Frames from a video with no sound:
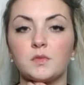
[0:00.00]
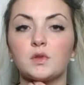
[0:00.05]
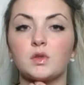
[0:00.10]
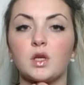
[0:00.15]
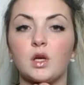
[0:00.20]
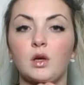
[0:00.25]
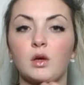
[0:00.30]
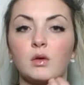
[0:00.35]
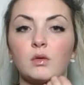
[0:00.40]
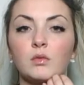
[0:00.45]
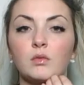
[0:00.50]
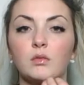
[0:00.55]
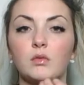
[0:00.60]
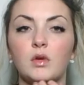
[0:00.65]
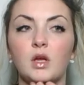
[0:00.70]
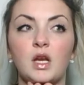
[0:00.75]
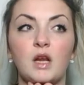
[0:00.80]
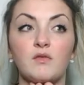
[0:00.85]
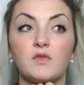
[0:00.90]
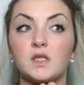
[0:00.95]
So
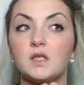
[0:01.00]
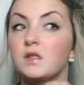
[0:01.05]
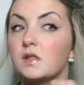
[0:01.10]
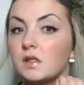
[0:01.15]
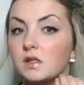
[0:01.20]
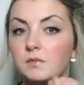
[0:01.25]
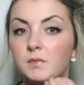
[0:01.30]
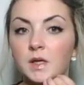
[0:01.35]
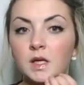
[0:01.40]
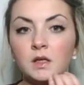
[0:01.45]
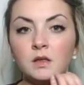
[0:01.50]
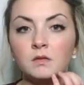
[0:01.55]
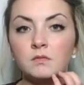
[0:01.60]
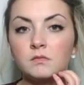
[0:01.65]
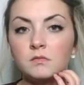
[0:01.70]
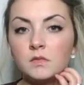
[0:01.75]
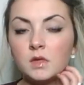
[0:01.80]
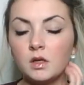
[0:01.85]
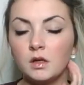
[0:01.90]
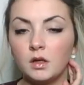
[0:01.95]
and ever since he's been
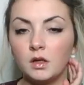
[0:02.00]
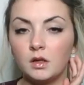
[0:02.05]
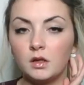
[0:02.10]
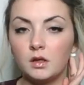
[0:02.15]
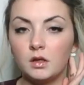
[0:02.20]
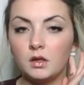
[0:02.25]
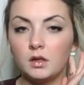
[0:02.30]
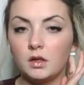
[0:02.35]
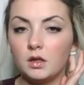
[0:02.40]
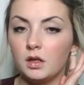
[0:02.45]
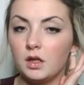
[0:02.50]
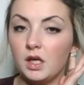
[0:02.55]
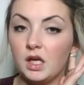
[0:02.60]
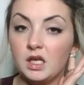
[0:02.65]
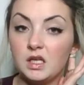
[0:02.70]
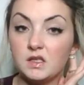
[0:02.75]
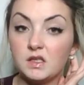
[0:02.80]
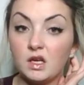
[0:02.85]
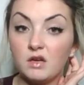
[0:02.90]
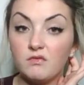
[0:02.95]
in
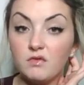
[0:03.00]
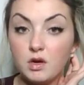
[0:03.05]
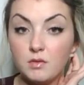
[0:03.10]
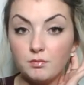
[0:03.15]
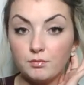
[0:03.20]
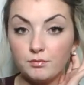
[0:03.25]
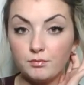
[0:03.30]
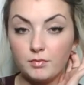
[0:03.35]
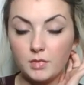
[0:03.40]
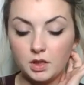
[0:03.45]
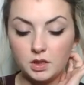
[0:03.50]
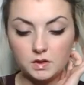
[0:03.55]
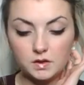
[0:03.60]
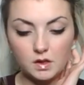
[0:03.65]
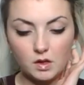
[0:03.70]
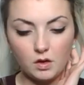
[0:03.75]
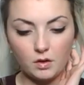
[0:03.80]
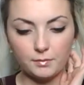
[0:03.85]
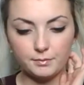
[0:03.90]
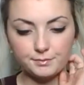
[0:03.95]
his own room and his
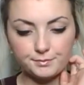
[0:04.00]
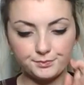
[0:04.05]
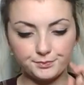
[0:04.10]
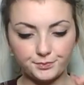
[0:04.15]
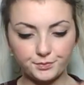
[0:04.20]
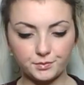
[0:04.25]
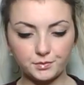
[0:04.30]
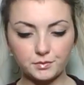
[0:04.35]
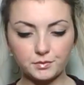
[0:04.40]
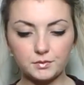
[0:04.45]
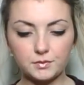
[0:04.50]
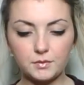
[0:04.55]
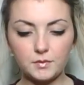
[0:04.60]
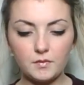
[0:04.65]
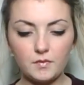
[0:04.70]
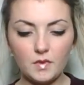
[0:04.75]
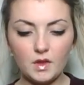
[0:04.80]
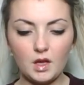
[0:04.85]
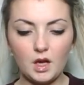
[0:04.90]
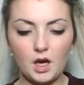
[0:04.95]
cot.
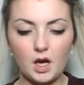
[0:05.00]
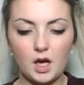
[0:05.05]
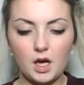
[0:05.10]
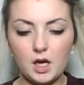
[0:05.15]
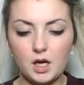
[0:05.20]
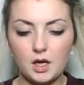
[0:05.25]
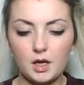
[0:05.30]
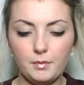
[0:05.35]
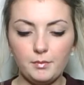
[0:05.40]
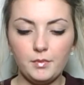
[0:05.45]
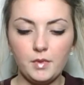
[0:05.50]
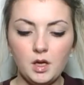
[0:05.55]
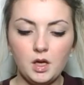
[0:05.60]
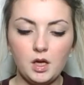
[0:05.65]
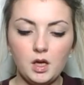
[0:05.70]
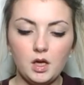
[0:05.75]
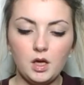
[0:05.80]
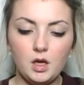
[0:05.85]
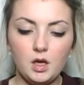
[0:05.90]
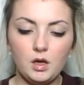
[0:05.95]
Um,
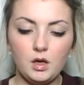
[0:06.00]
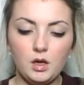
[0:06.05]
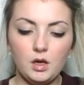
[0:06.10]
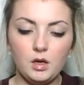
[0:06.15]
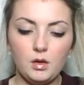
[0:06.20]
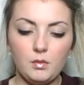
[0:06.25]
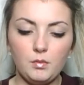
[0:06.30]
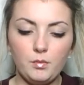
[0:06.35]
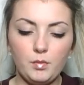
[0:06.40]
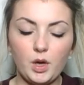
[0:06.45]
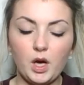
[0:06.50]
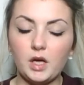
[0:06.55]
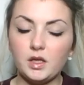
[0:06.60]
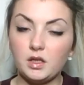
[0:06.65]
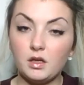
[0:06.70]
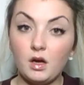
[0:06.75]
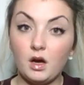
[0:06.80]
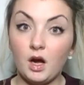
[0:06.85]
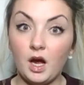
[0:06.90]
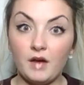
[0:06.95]
but I,
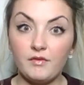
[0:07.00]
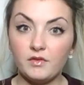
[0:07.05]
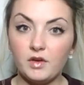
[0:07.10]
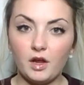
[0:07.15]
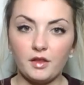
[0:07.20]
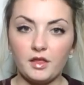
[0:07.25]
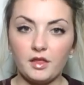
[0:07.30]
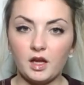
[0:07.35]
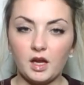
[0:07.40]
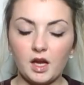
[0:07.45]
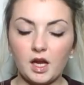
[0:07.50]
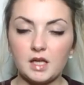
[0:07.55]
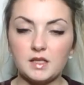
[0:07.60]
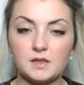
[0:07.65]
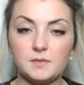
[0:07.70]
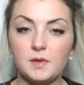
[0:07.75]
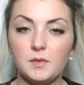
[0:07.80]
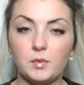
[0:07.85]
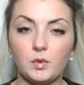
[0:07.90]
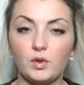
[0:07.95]
d- I have nothing
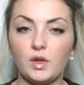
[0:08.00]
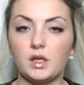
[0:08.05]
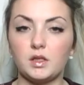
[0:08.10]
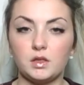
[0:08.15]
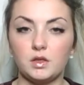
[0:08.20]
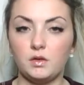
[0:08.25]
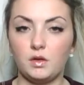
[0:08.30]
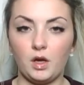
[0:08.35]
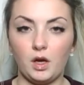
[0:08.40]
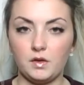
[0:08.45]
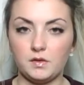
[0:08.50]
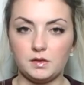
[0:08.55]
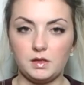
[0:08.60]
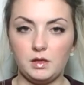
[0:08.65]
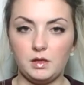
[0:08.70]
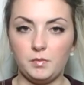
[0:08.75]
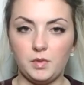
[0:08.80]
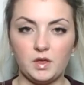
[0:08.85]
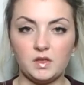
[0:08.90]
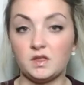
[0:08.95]
against people that do
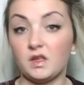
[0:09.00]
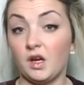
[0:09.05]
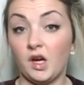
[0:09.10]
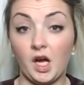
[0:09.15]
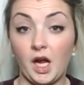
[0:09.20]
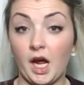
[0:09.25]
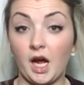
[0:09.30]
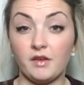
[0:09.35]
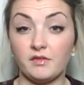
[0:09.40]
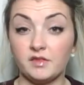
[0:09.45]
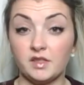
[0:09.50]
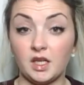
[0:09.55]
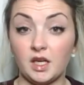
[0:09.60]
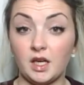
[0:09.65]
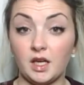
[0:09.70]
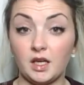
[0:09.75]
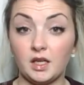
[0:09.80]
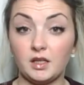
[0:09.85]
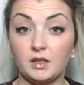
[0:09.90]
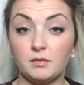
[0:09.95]
co-sleep because I have done
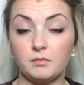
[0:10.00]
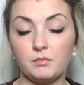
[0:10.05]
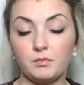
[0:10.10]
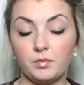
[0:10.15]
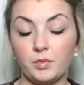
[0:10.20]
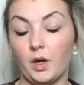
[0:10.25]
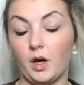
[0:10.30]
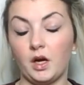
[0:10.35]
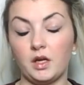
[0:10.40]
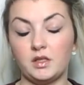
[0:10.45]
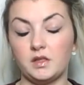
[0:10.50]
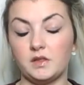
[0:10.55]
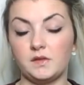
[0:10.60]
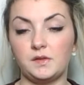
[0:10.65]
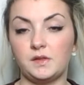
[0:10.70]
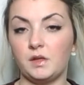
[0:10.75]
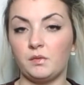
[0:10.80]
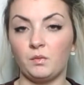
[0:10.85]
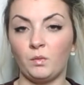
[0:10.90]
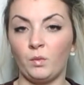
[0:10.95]
it but I just
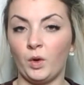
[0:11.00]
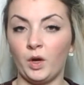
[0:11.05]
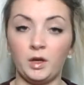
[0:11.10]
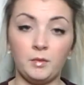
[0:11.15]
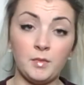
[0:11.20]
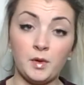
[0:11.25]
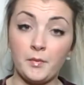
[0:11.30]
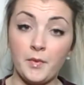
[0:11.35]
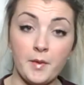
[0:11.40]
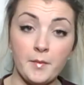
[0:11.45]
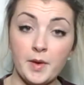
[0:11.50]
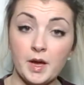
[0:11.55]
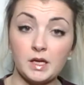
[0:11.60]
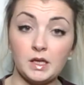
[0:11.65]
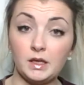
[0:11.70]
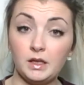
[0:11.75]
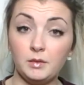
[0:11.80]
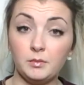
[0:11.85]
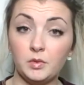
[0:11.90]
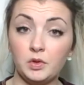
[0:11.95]
didn't want him in my bed
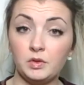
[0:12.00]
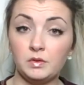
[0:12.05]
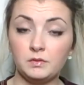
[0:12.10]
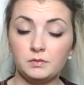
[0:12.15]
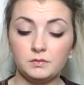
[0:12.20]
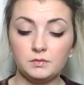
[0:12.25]
anymore.